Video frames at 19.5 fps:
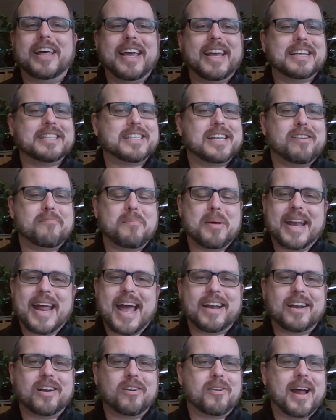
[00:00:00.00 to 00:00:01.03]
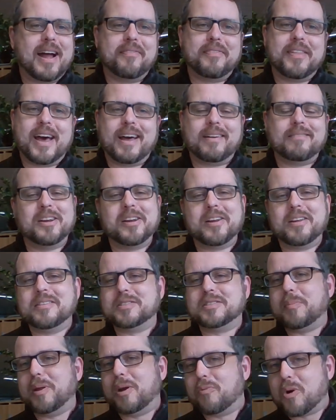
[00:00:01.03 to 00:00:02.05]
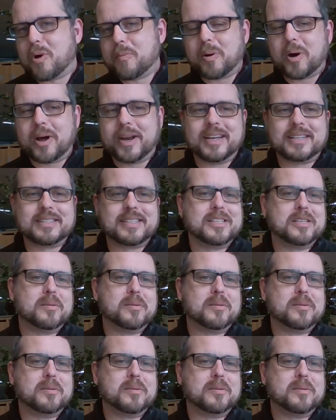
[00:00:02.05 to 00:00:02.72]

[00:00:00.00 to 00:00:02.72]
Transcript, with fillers: flares that have been added around that. You know, there's a bit of robotics,